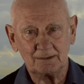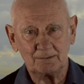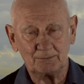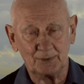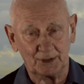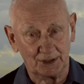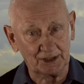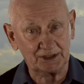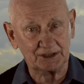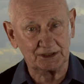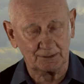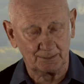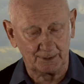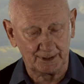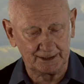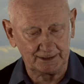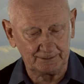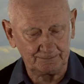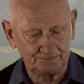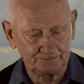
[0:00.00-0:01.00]

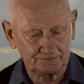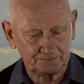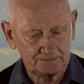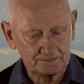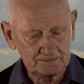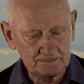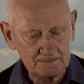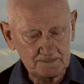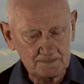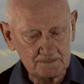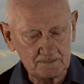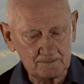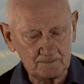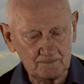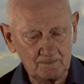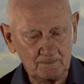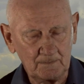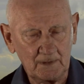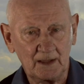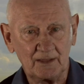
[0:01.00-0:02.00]
Predictably,
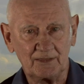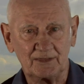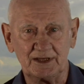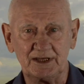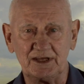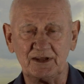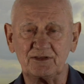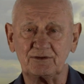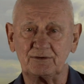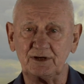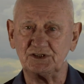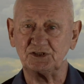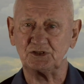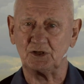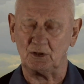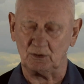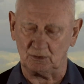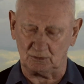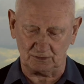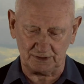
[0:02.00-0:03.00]
the
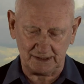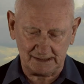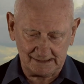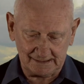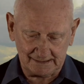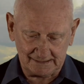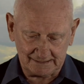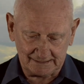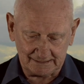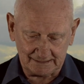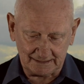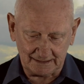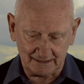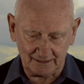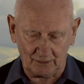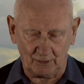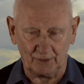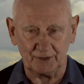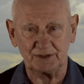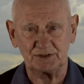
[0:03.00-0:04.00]
threshold
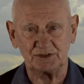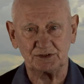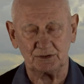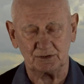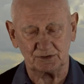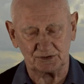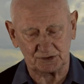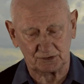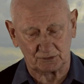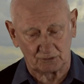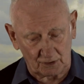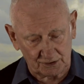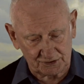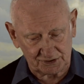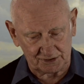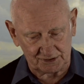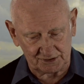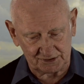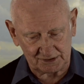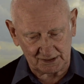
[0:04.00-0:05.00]
Odysseus
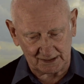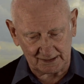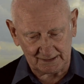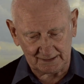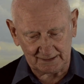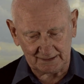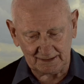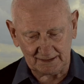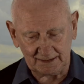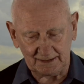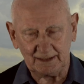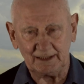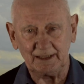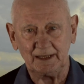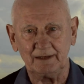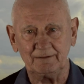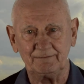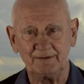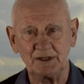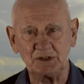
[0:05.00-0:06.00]
crosses
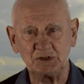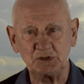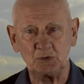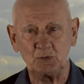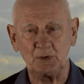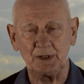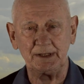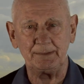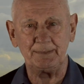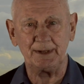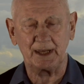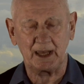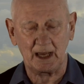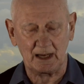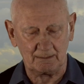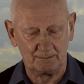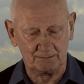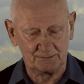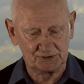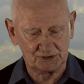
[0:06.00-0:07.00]
eventually
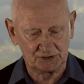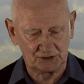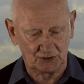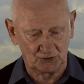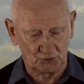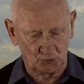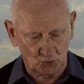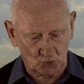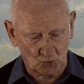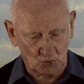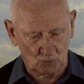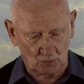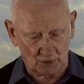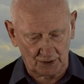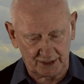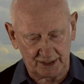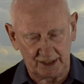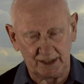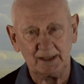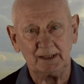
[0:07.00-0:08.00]
becomes a
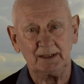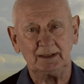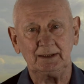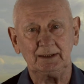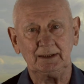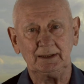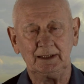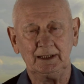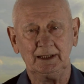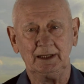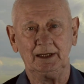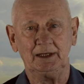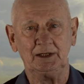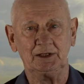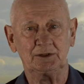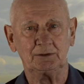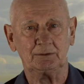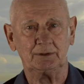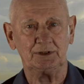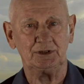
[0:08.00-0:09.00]
doorway
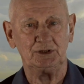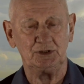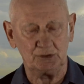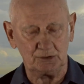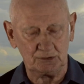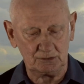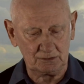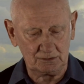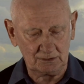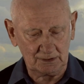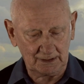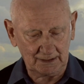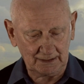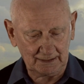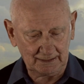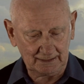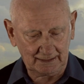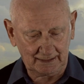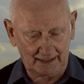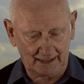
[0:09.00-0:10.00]
into a new
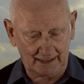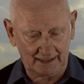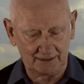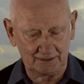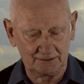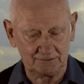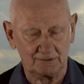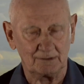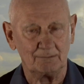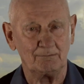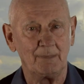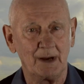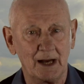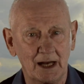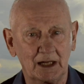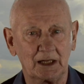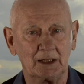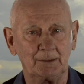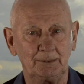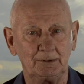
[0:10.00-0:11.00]
and
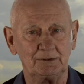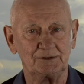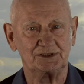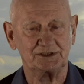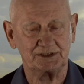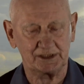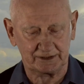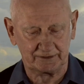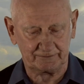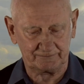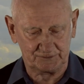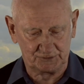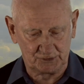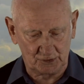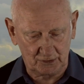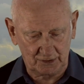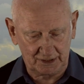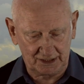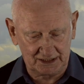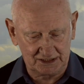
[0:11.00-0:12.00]
remarkable set of
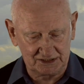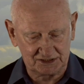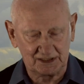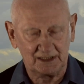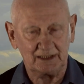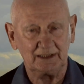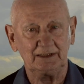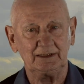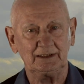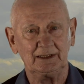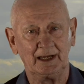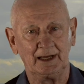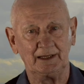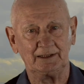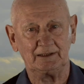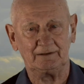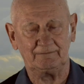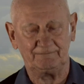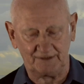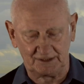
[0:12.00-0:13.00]
journeys and
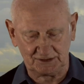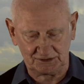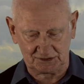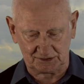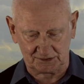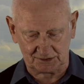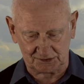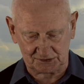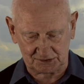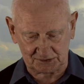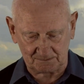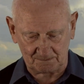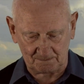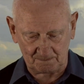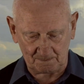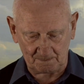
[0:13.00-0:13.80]
adventures.